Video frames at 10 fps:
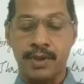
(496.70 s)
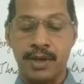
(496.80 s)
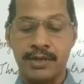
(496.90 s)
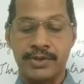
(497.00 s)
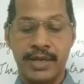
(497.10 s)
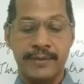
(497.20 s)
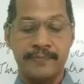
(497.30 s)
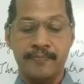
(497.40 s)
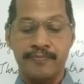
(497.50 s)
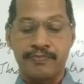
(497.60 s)
and
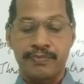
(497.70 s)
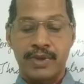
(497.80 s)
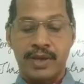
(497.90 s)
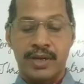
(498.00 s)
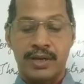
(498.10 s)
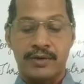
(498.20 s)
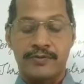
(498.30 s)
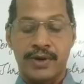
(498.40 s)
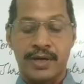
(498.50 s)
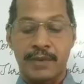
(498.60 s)
then
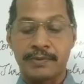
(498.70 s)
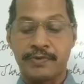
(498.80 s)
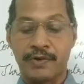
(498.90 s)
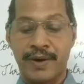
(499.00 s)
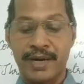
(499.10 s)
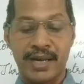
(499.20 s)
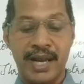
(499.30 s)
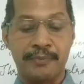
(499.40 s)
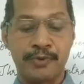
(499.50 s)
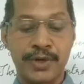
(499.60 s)
kept for water, and
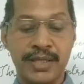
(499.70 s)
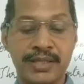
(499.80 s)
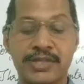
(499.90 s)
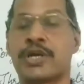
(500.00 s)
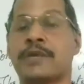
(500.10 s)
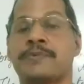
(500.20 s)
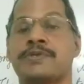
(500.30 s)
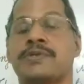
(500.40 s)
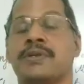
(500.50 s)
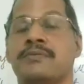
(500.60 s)
uprooting the
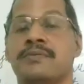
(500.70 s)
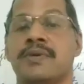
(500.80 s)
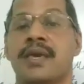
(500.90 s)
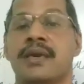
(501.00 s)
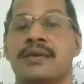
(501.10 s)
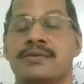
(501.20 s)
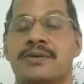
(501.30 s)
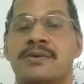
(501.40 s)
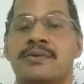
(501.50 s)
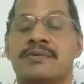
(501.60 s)
shrubs. Okay,
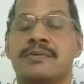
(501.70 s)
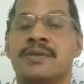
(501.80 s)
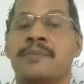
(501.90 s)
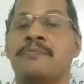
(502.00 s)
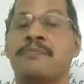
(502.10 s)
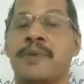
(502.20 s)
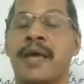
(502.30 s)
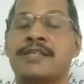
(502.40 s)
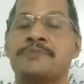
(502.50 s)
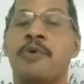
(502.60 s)
so the
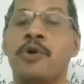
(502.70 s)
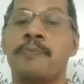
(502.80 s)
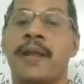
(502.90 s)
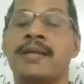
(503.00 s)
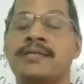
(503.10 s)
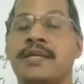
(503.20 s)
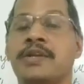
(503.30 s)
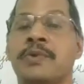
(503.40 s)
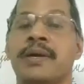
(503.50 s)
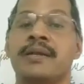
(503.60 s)
small plants
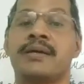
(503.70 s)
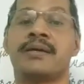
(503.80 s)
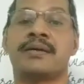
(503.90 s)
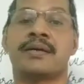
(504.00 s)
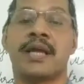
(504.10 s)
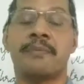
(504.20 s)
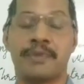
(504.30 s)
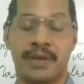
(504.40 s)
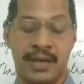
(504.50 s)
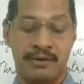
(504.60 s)
that were
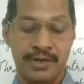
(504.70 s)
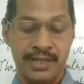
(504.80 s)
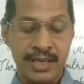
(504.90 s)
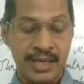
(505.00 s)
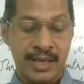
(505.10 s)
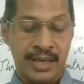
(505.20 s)
kept around the